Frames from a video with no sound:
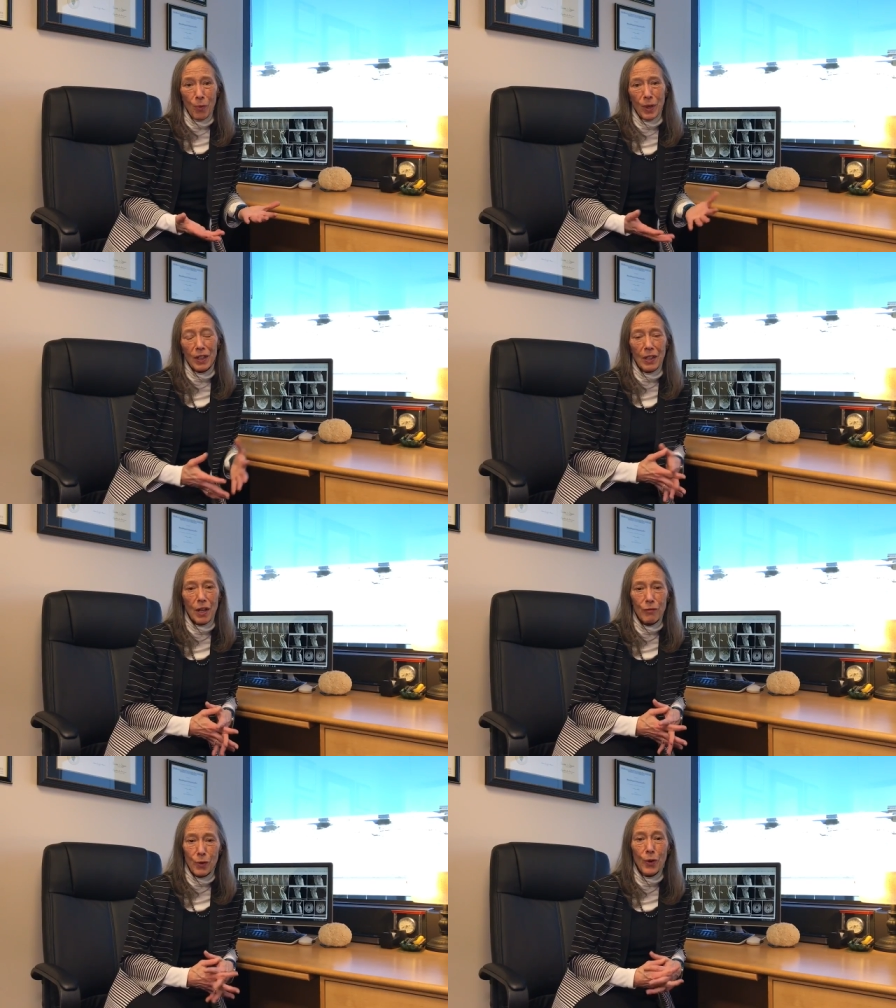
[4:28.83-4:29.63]
we get a
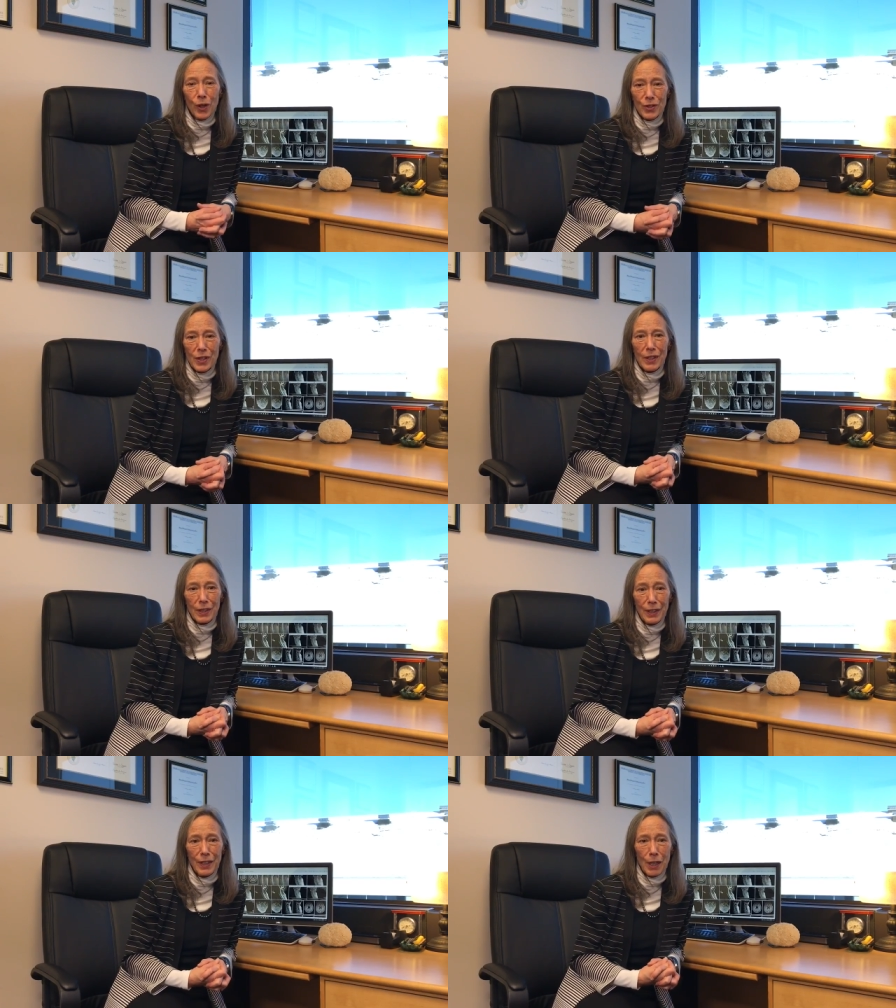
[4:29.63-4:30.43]
lot of phone calls in the
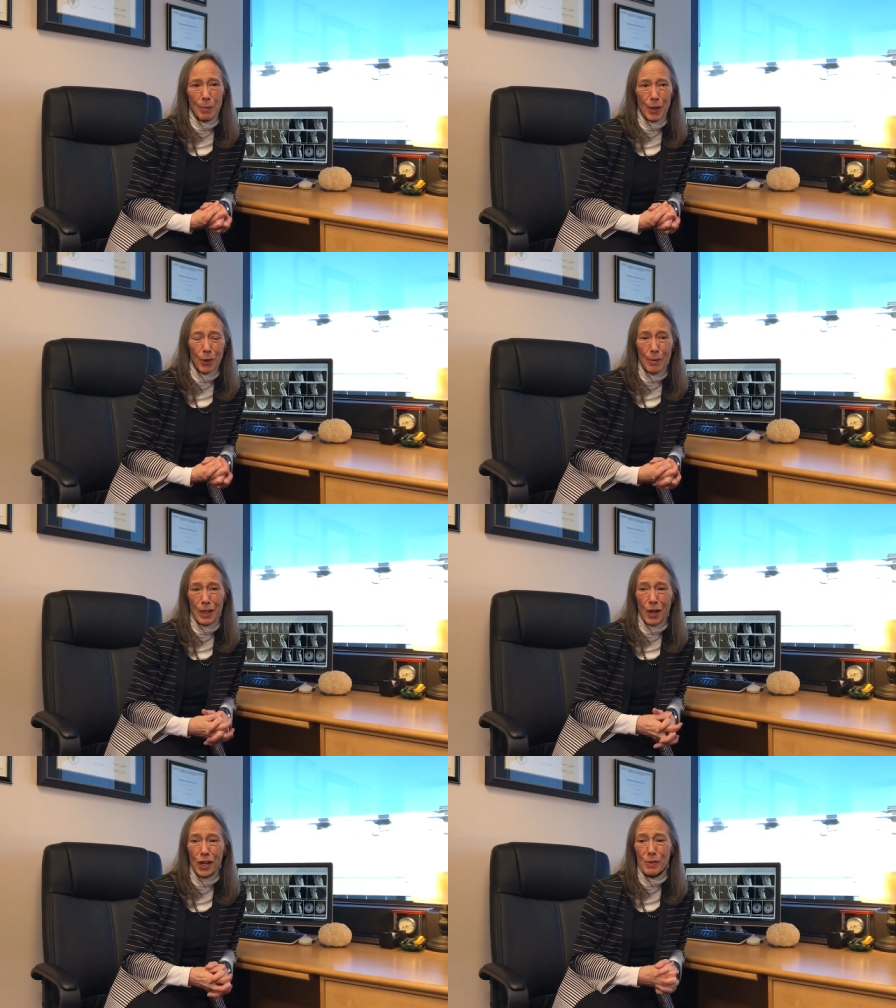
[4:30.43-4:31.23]
clinic about, oh my
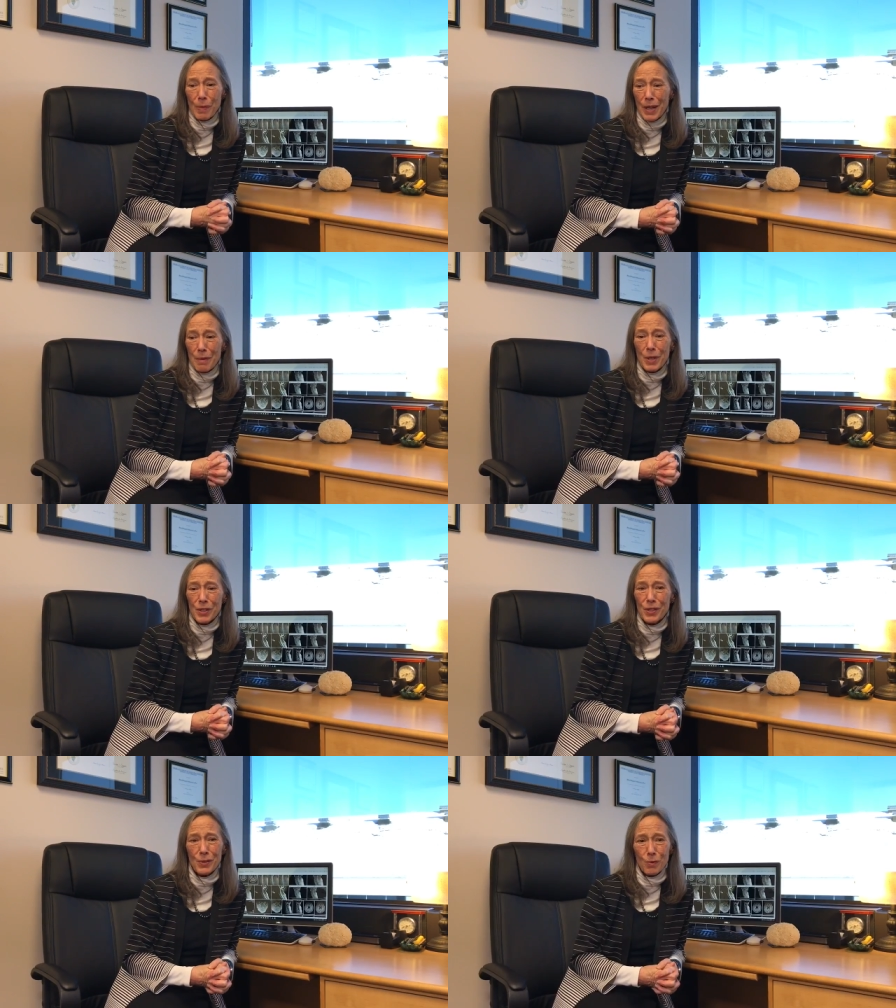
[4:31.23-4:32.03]
gosh, my
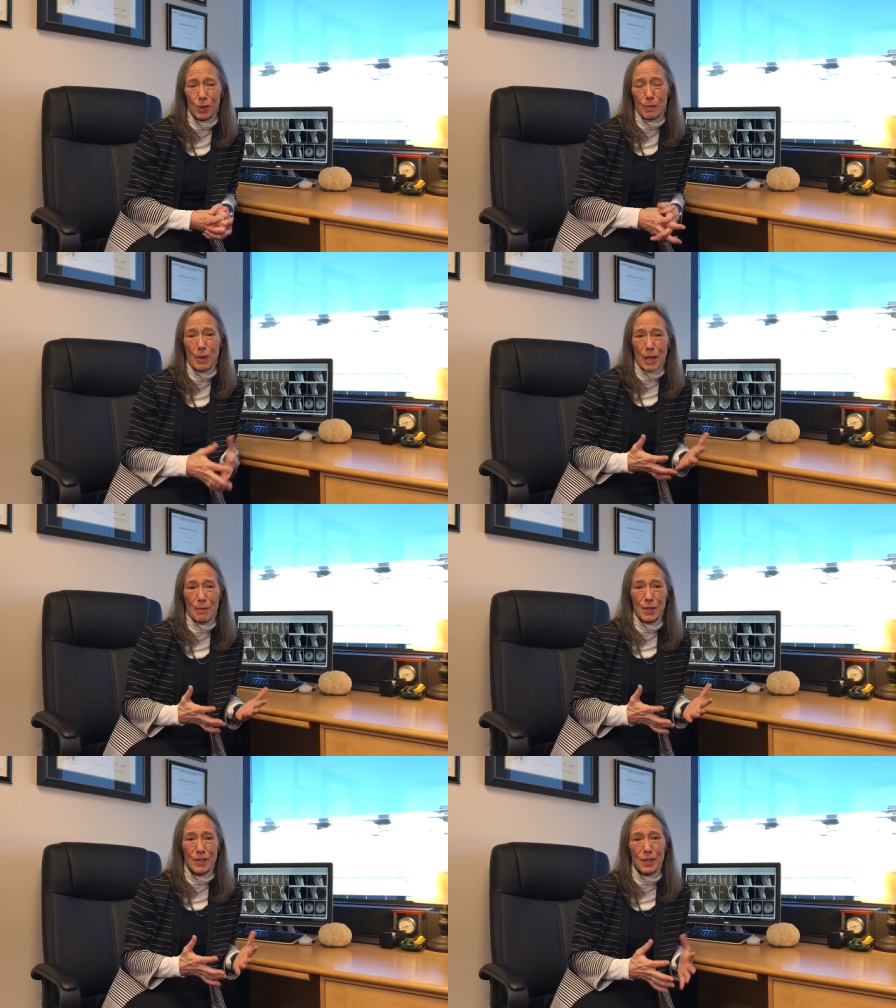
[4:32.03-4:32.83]
MS is worse, my
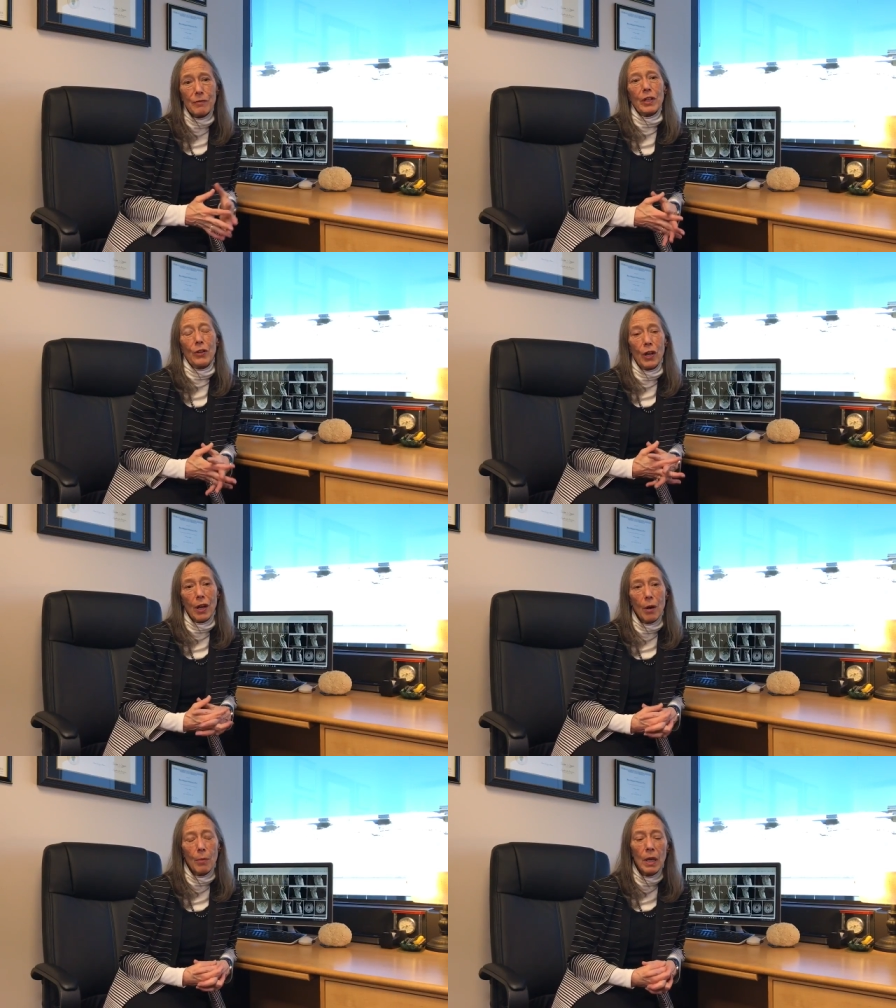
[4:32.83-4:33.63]
MS is flaring
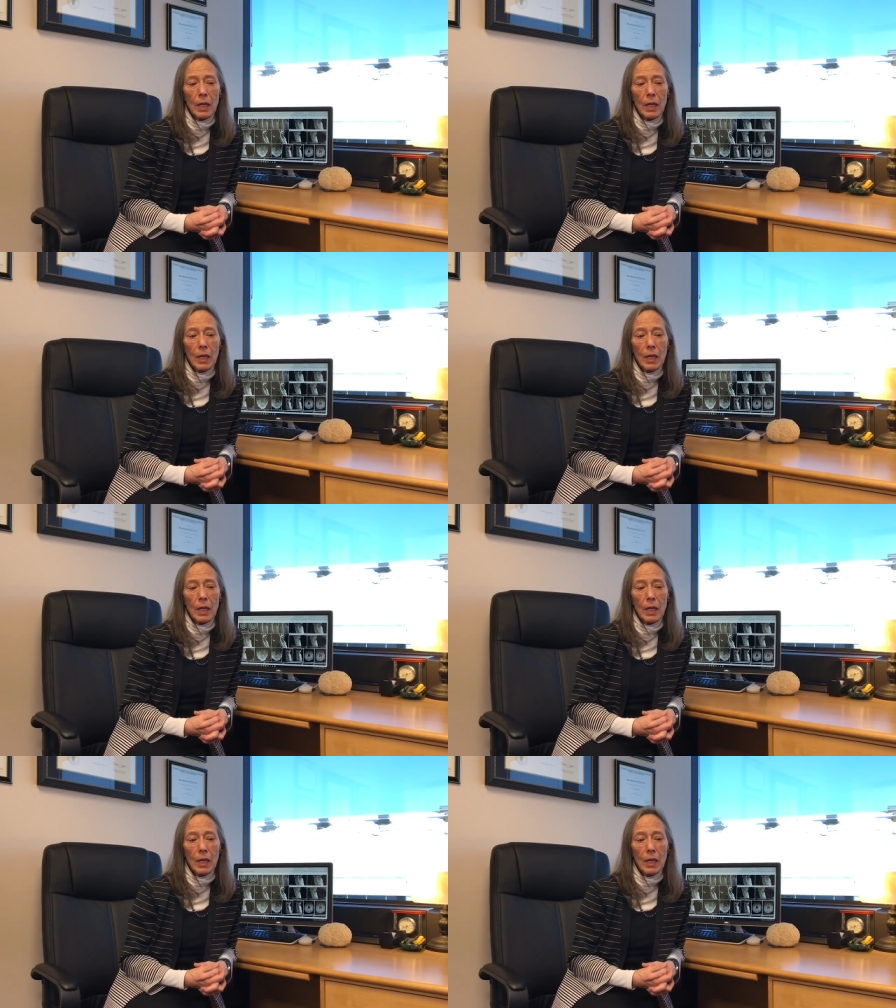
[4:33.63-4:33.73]
up.